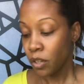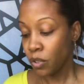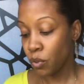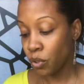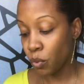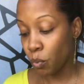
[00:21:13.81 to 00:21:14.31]

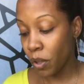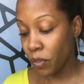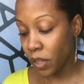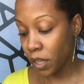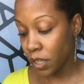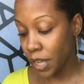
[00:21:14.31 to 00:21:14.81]
You're
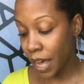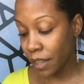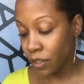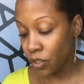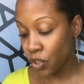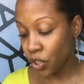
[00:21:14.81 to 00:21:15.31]
wealthy in
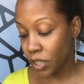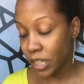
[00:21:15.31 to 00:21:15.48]
knowledge